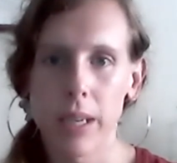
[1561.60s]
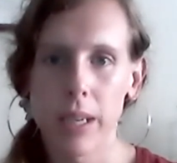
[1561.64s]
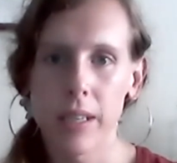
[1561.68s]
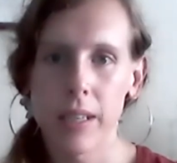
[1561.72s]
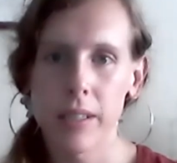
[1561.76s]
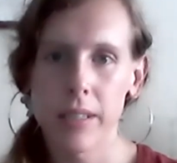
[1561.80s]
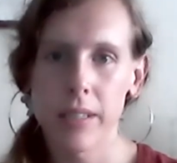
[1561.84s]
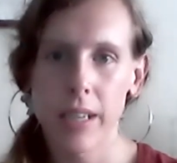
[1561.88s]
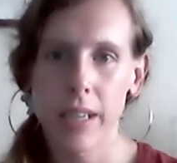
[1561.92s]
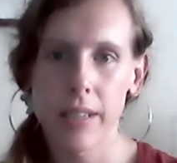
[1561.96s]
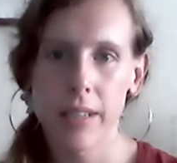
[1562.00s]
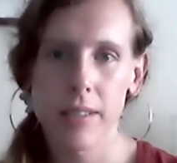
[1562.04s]

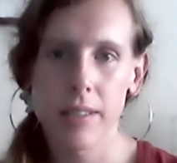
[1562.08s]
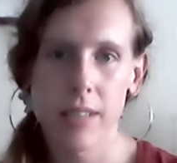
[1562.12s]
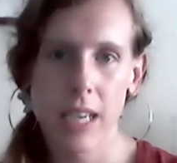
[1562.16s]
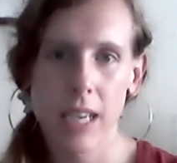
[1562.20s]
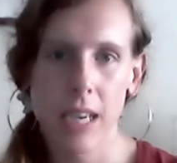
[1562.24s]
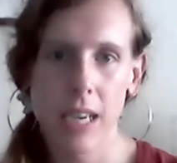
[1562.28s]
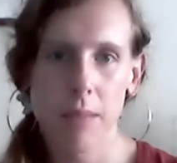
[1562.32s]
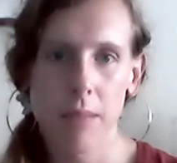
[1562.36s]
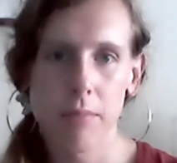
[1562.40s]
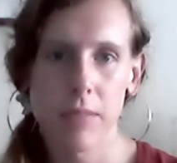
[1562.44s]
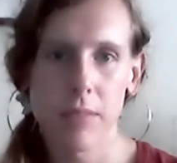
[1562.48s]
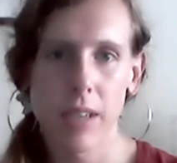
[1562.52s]

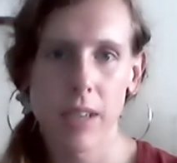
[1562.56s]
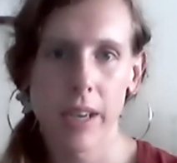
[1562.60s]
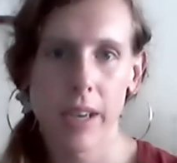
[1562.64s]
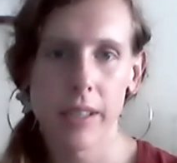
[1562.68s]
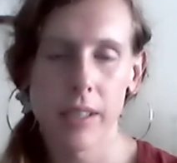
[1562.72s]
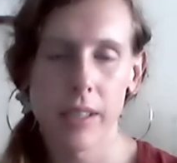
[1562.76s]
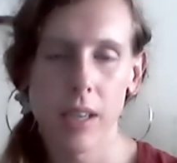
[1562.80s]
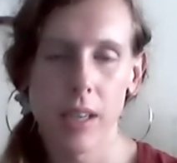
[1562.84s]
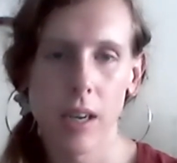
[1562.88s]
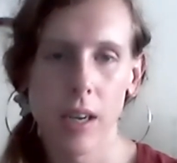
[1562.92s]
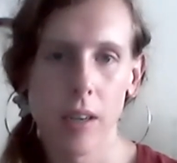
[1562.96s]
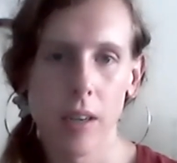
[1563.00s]

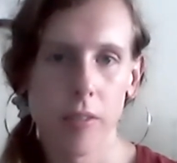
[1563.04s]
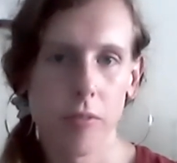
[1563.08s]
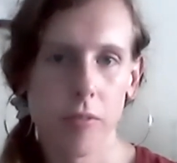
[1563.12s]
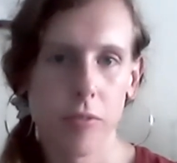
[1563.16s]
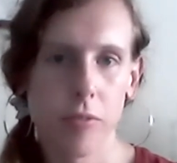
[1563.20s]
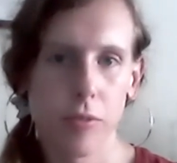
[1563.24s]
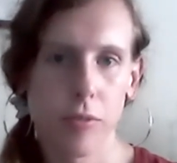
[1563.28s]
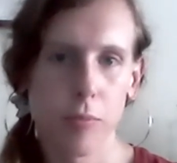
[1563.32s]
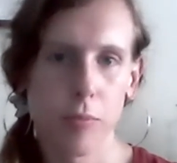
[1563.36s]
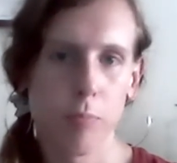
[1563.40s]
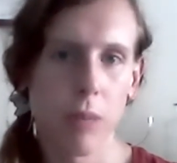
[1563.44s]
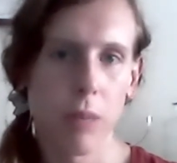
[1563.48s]
beta.sam.gov
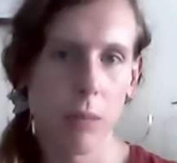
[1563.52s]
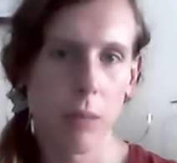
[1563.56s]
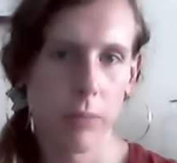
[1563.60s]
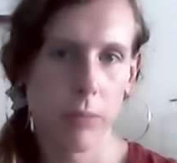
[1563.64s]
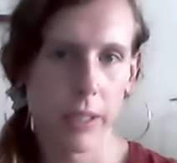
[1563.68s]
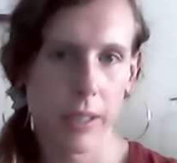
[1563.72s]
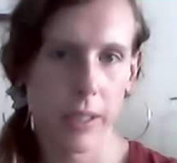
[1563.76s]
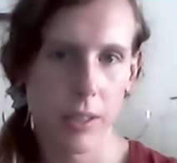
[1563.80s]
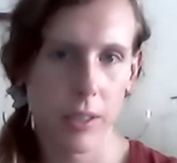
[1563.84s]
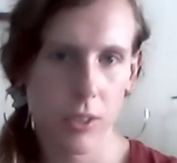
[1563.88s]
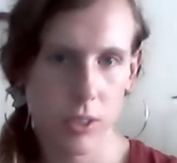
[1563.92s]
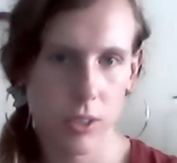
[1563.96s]

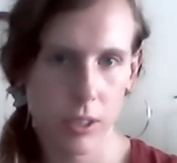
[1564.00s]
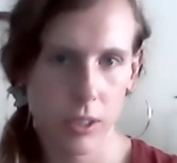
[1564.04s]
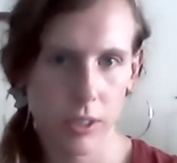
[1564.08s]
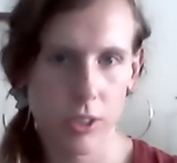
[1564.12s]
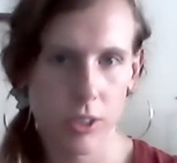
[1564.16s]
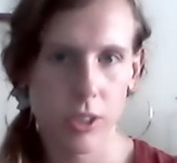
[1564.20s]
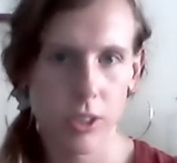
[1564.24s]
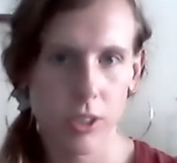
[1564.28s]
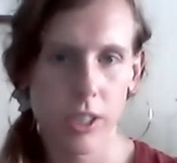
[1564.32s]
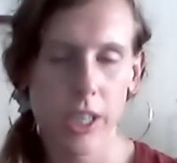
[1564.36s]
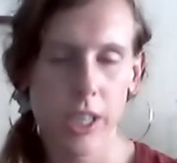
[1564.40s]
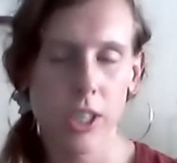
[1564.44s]
public
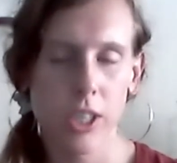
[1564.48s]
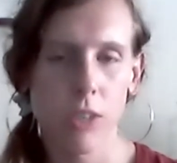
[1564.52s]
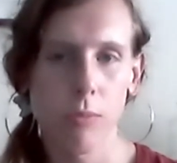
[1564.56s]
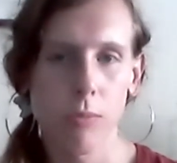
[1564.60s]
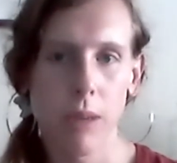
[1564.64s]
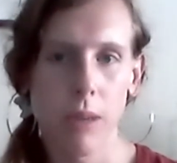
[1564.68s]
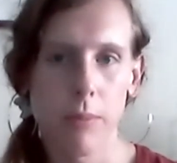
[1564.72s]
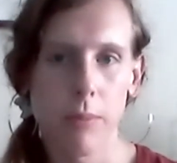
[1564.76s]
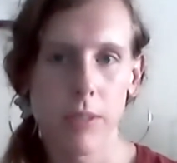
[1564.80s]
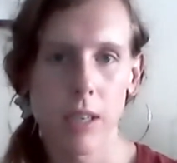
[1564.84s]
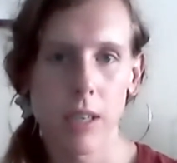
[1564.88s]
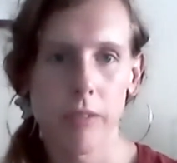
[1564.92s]
solicitation
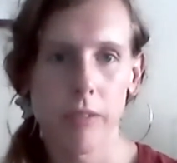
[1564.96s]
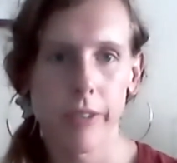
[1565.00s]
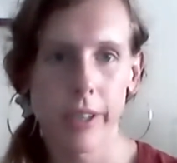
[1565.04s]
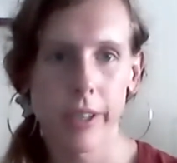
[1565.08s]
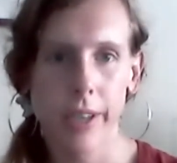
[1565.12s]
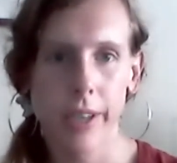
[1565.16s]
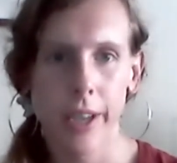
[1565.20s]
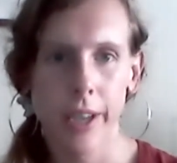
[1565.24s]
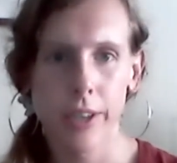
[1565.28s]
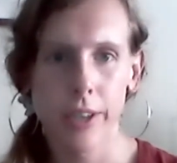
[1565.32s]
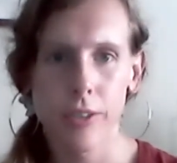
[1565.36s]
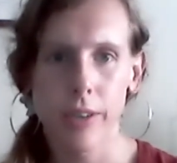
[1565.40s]
website for
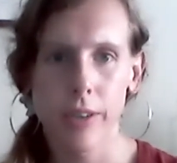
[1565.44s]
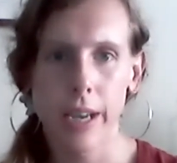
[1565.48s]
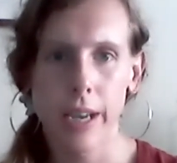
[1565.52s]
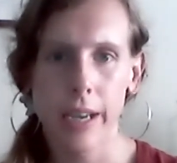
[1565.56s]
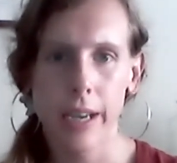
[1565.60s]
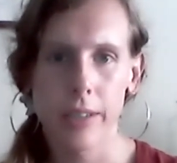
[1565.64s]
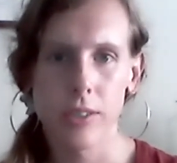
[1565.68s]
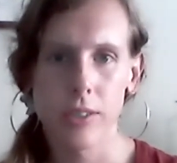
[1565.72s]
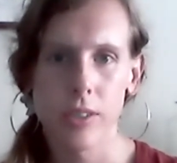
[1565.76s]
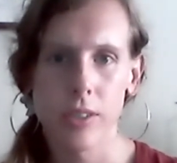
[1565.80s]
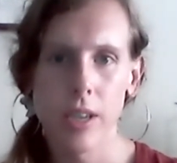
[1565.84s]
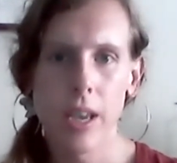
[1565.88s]

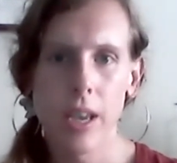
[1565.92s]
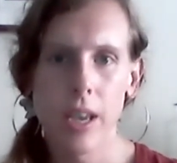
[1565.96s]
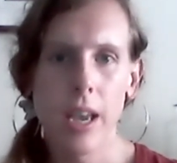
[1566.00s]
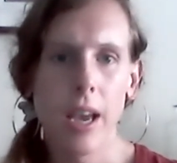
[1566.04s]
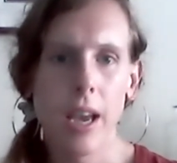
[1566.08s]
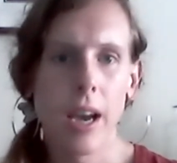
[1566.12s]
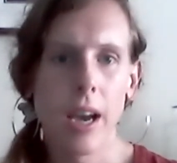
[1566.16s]
contracts,